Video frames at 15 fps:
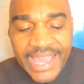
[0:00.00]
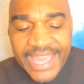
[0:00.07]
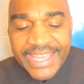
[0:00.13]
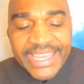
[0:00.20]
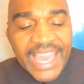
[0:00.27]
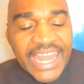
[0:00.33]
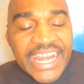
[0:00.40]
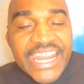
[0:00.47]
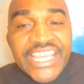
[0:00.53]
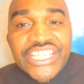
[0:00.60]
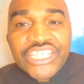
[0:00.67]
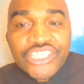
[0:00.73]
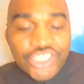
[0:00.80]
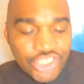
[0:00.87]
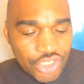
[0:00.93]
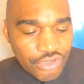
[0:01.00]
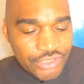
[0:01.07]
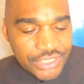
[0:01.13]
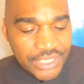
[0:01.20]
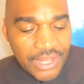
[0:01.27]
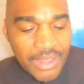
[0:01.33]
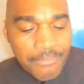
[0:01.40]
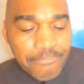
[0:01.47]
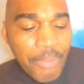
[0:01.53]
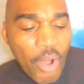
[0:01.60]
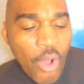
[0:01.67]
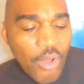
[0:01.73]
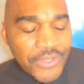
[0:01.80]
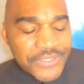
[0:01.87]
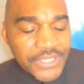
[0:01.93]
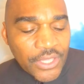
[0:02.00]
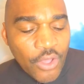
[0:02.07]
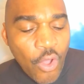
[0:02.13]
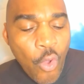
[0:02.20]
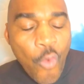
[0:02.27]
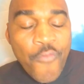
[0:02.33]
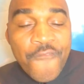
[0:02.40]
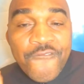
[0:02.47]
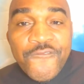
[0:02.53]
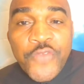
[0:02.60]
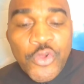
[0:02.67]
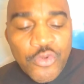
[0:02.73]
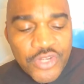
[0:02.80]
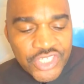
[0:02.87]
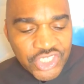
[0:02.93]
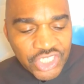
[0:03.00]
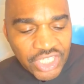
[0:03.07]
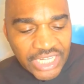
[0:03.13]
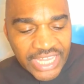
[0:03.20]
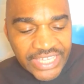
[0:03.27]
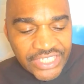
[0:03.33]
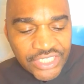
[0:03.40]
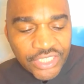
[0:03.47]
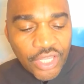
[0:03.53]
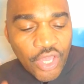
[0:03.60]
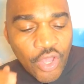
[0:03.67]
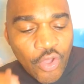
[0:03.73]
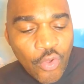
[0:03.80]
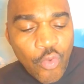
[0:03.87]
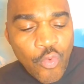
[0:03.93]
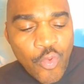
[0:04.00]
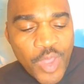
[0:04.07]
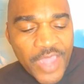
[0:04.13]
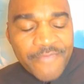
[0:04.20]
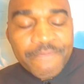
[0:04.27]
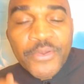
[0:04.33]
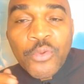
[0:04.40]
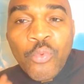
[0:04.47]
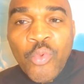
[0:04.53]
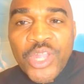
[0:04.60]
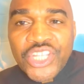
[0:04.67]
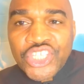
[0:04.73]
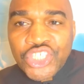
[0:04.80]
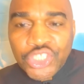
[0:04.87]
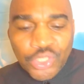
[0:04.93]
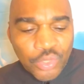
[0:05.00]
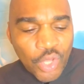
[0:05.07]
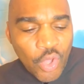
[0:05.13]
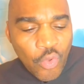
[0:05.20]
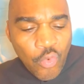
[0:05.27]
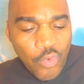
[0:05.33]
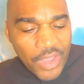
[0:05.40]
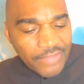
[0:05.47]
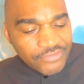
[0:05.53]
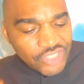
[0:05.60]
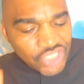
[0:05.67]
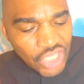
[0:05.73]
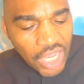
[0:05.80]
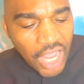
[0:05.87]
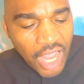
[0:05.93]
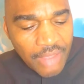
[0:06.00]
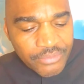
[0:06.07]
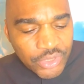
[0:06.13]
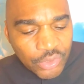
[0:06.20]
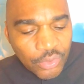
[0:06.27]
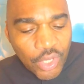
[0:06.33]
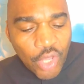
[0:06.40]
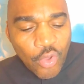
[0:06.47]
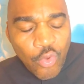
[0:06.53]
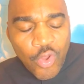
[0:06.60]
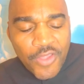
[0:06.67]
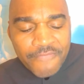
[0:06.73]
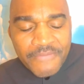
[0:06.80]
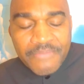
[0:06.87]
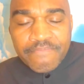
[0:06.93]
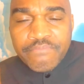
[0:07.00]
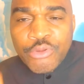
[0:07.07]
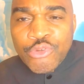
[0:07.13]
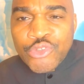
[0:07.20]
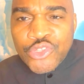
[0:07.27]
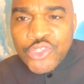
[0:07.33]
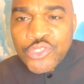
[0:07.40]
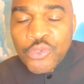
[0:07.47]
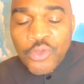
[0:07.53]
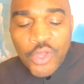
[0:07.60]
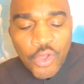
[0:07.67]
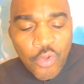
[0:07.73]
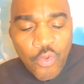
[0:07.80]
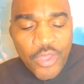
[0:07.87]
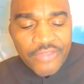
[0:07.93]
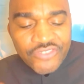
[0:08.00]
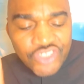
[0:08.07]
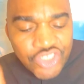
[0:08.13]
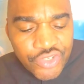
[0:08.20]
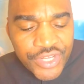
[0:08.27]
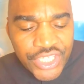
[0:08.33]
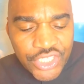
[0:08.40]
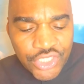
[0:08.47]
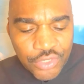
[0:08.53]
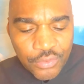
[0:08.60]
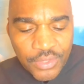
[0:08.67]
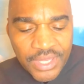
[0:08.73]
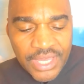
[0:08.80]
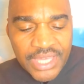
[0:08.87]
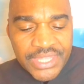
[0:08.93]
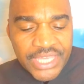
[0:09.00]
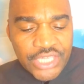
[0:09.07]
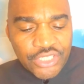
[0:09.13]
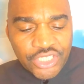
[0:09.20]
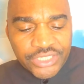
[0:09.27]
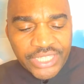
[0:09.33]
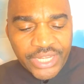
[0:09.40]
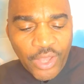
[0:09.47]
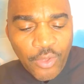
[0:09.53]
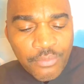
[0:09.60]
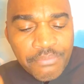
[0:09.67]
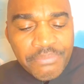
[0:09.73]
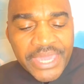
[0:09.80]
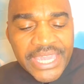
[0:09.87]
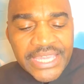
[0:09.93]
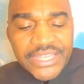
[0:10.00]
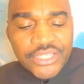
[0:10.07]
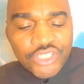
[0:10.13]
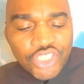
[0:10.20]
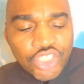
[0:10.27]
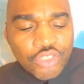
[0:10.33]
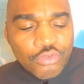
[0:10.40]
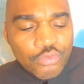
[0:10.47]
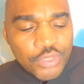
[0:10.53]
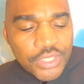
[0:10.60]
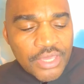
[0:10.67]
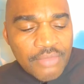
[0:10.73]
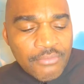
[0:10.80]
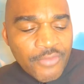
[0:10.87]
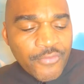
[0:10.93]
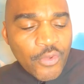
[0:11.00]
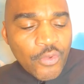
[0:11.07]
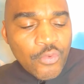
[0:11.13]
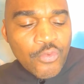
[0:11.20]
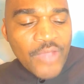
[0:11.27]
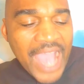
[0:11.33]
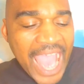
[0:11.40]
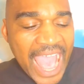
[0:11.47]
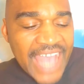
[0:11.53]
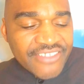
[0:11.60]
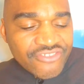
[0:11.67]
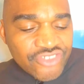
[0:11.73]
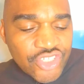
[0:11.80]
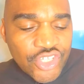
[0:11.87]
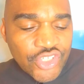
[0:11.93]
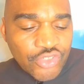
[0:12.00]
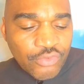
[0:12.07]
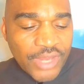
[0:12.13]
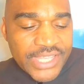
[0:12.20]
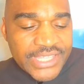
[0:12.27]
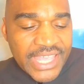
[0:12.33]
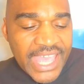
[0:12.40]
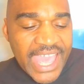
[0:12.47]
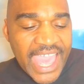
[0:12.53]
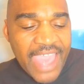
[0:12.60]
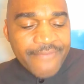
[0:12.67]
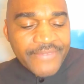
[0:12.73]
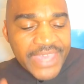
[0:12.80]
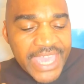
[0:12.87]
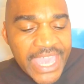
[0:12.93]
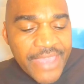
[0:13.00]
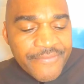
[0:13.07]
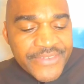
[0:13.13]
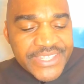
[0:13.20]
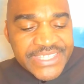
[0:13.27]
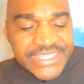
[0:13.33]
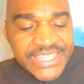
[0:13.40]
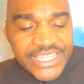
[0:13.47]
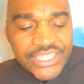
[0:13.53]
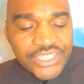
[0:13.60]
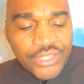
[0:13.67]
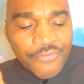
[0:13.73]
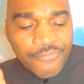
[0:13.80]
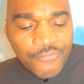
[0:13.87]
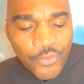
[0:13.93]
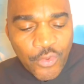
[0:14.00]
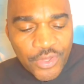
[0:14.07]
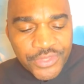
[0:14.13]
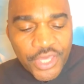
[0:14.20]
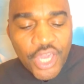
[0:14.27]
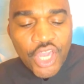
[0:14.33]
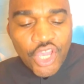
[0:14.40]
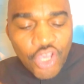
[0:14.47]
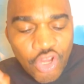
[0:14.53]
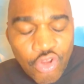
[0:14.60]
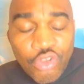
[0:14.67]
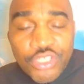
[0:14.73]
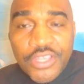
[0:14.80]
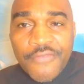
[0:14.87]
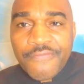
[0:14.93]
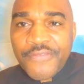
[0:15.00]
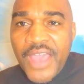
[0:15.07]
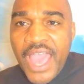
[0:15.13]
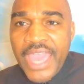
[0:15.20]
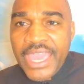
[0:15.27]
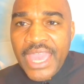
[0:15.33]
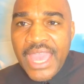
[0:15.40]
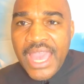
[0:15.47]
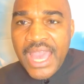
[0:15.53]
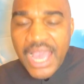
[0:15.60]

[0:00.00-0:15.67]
And Galatian church, Paul say, O oh, foolish Galatian, who have bewitched you, who have charmed you, who have bamboozled you, who have tricked you, that you should not obey the truth before who I, Jesus Christ, have ever set forth, crucified